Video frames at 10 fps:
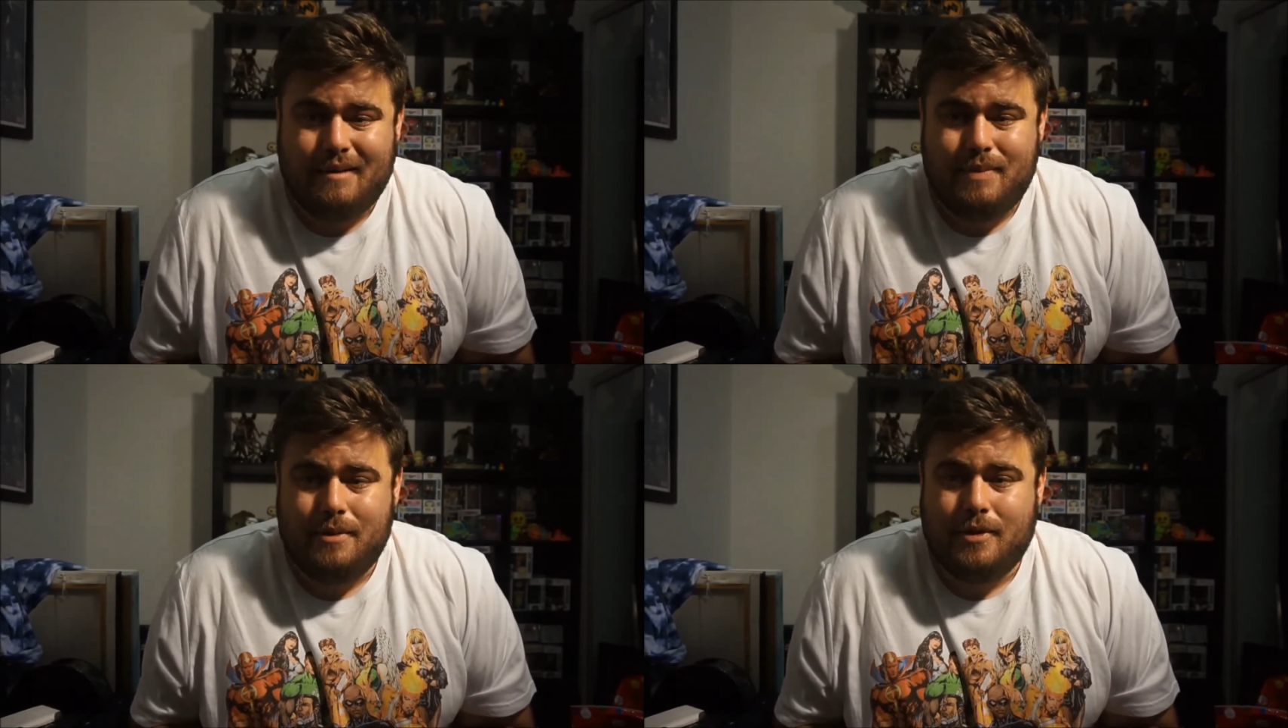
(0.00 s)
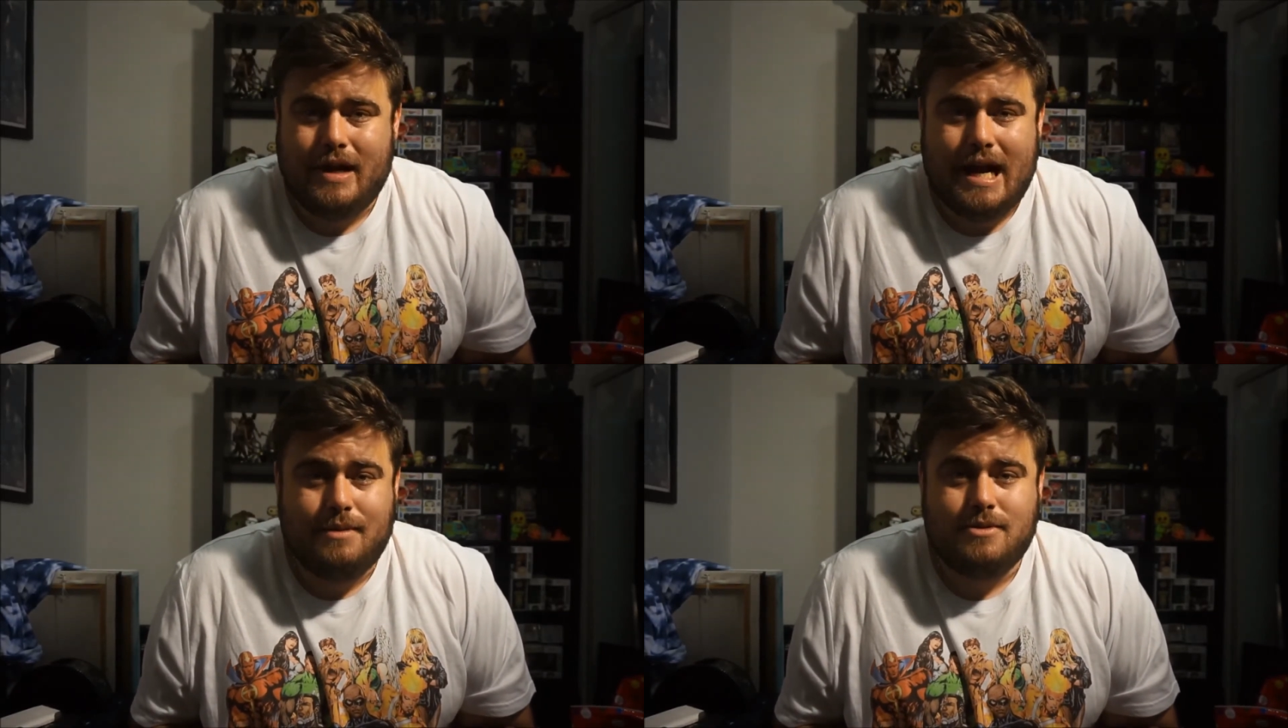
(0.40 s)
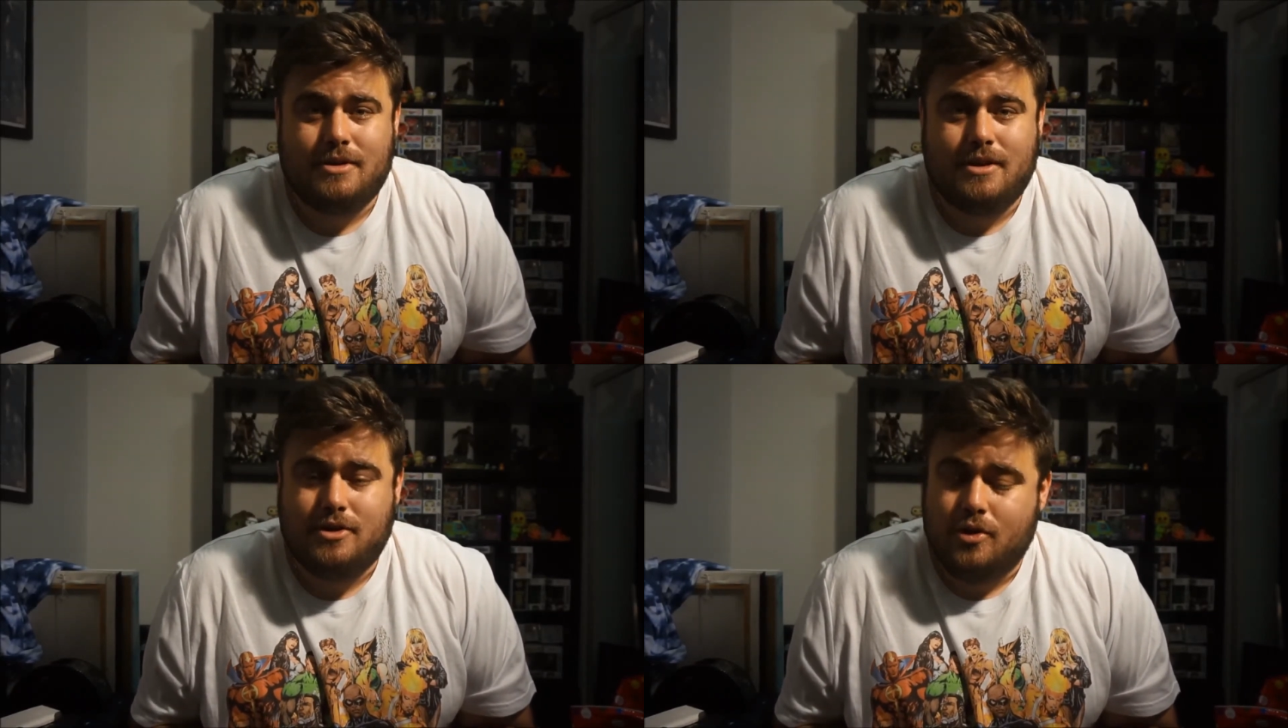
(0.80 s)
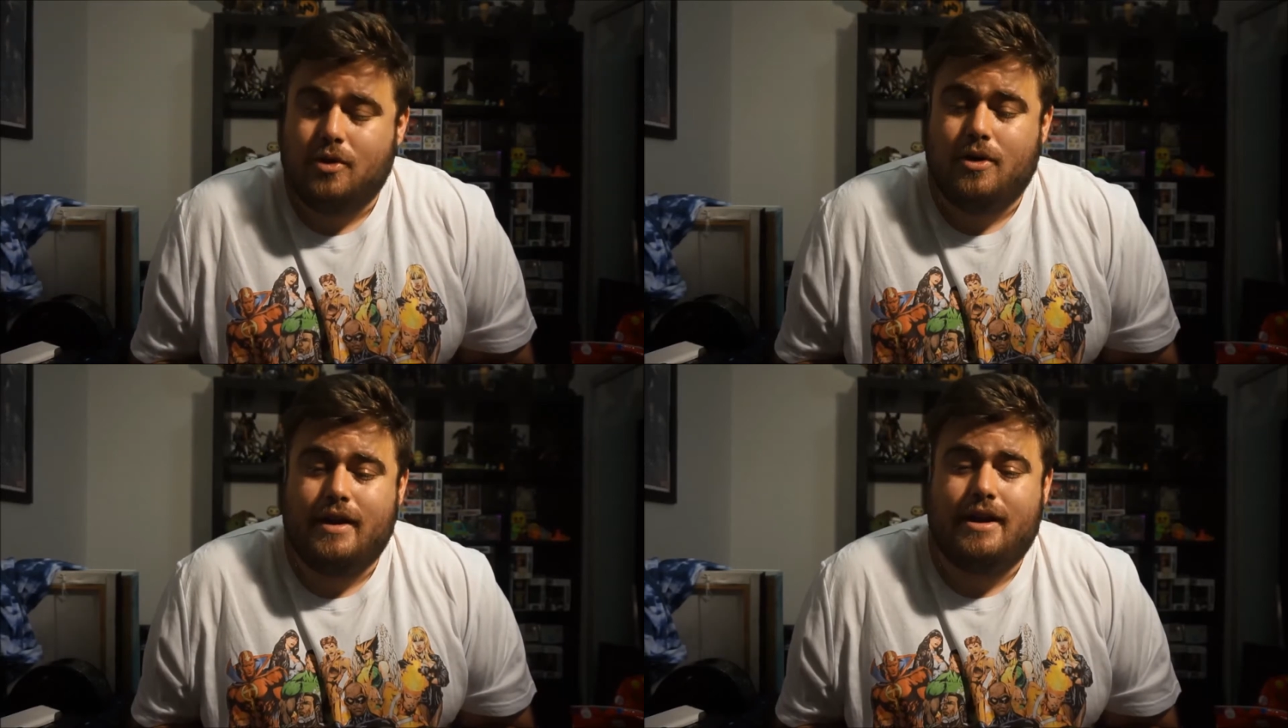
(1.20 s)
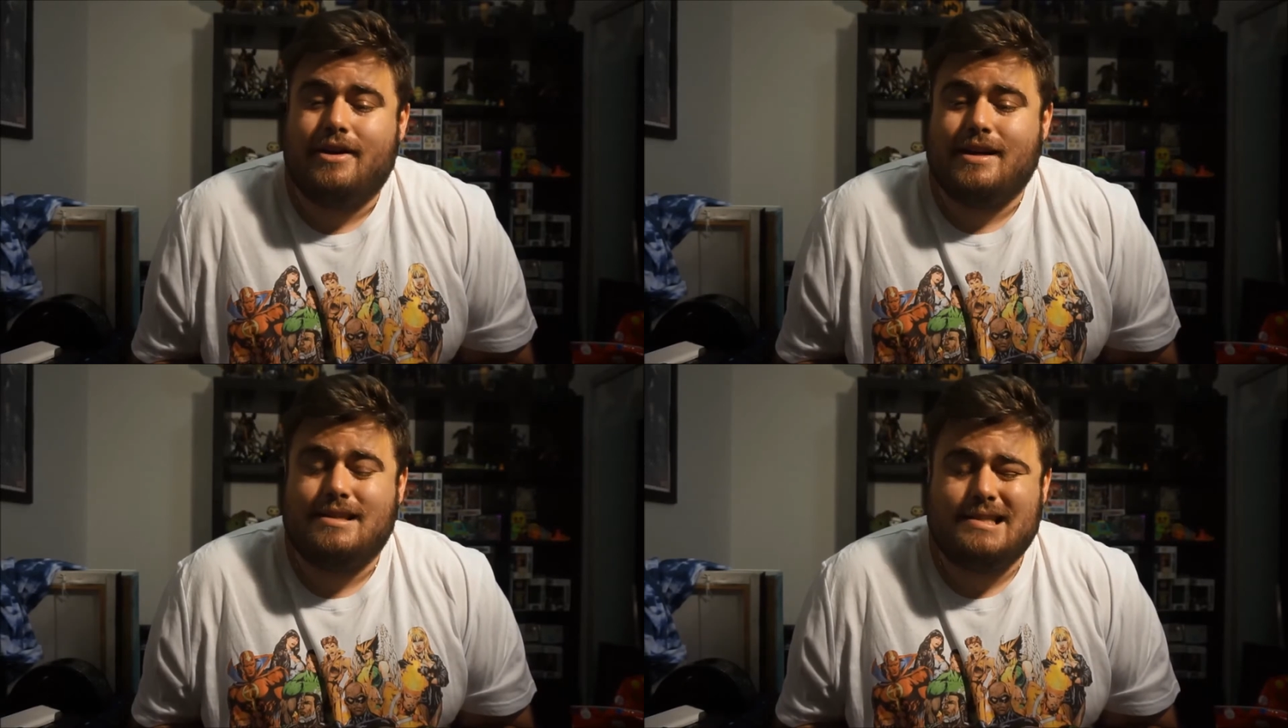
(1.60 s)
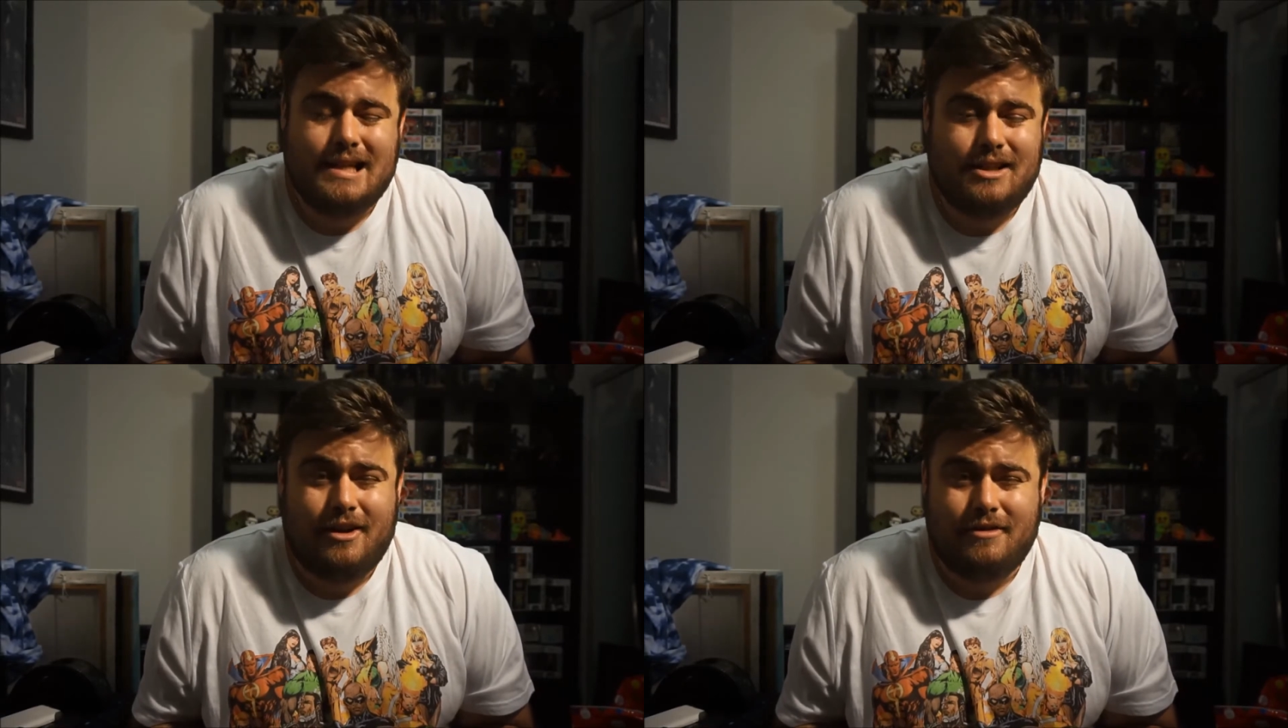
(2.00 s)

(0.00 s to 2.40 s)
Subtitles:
people that I absolutely adore, that I don't get to see a lot,